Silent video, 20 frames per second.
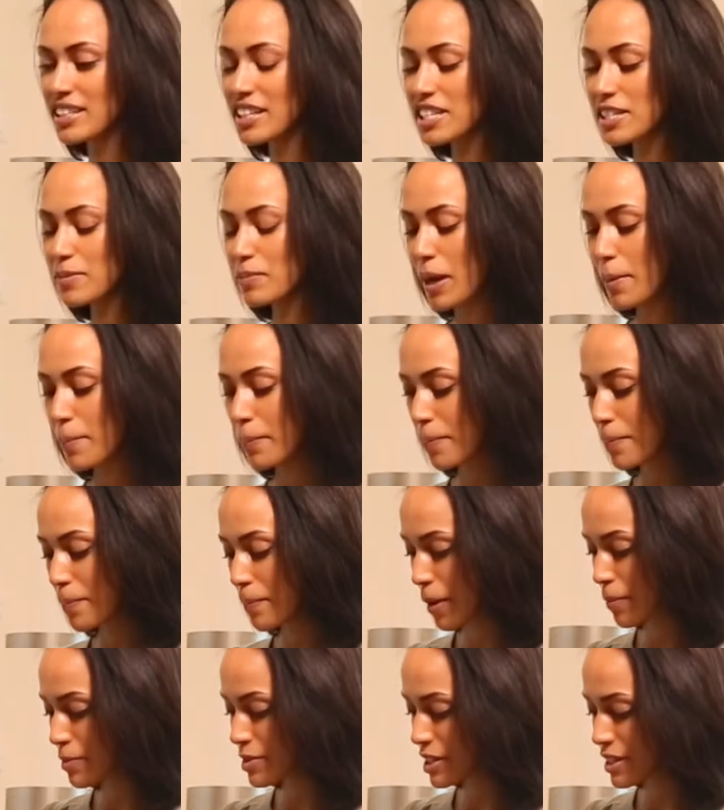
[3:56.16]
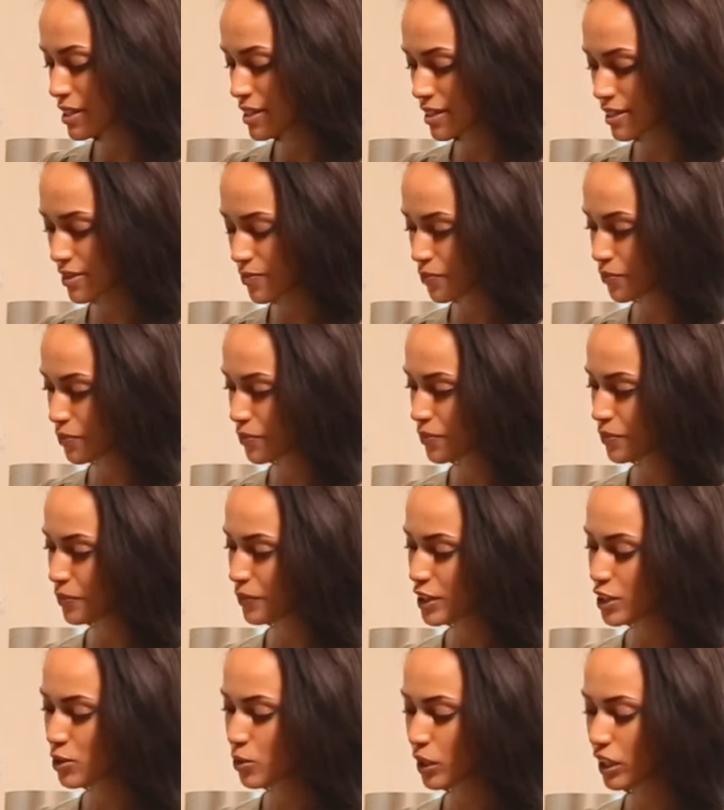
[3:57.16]
so this is my Bubba's
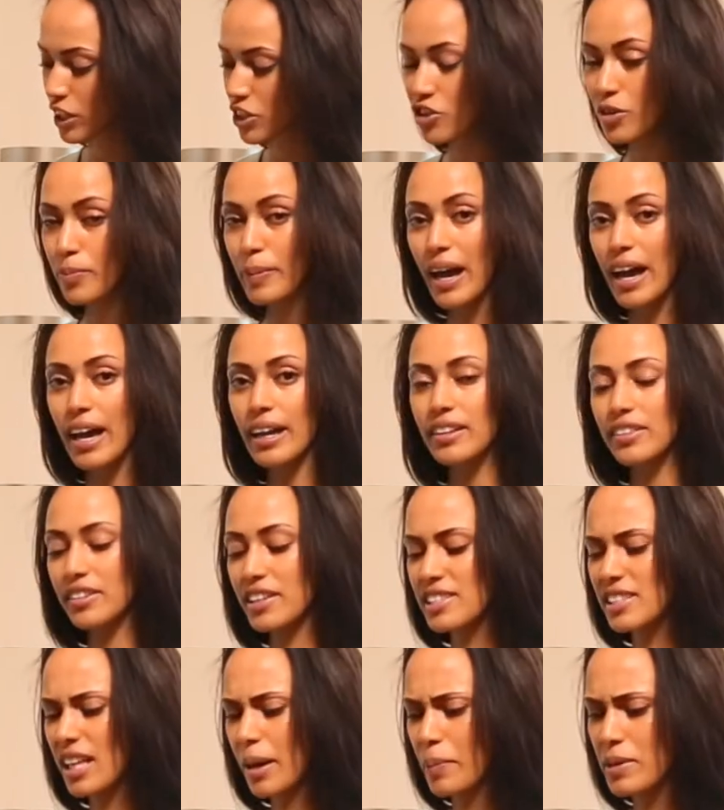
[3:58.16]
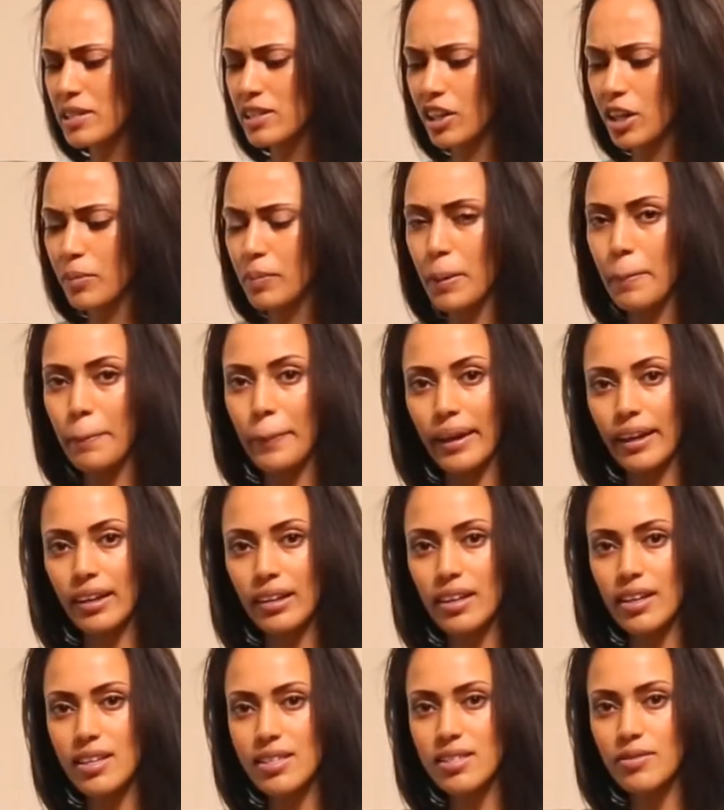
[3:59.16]
toiletry bag. These nappies look a bit big.
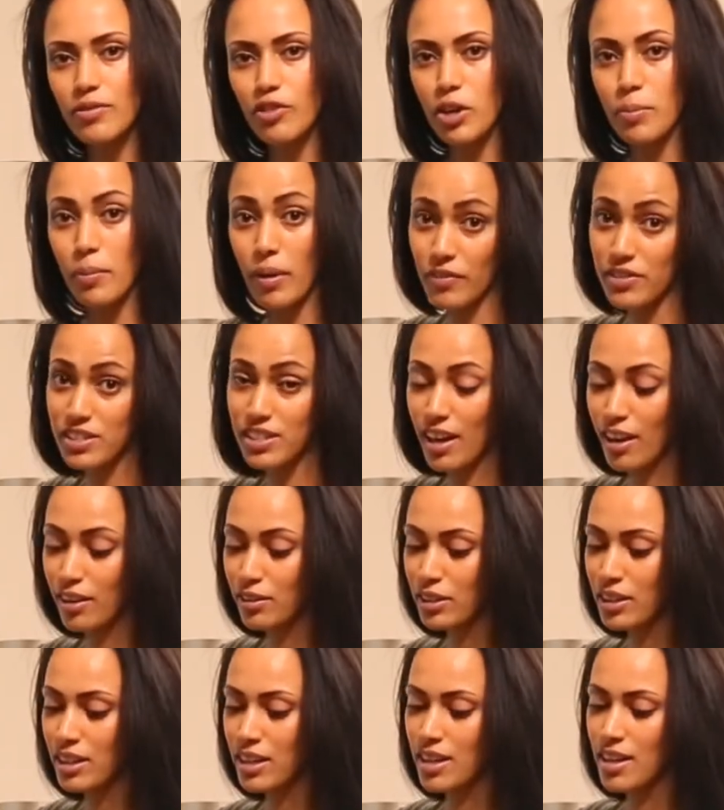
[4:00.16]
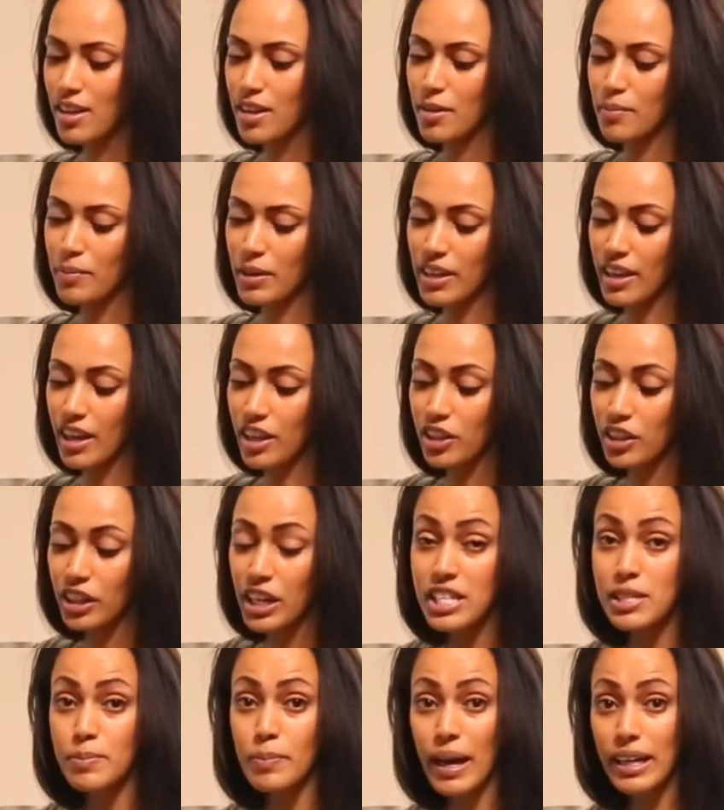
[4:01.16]
He's 3 months now. But yeah, you
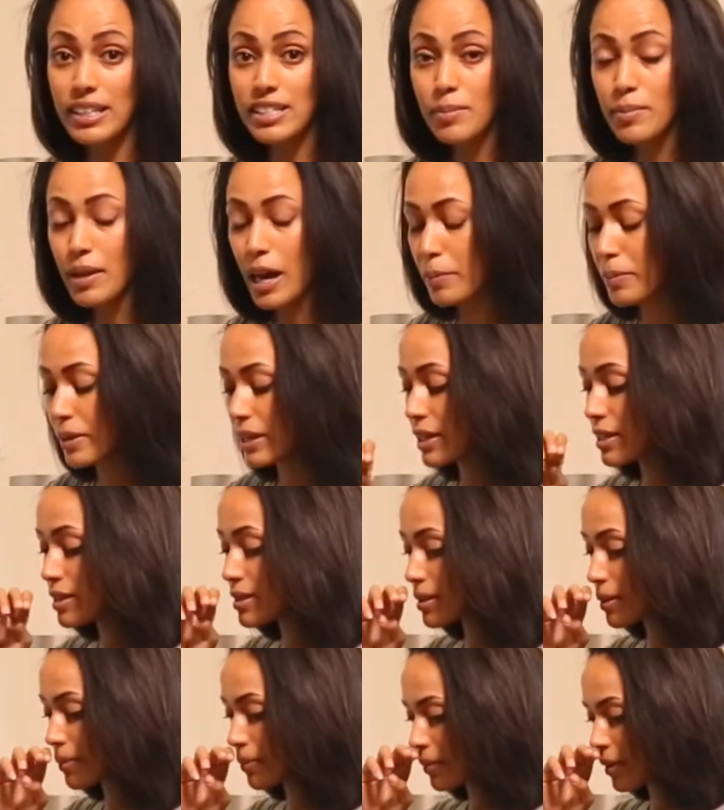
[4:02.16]
need to pack some nappies.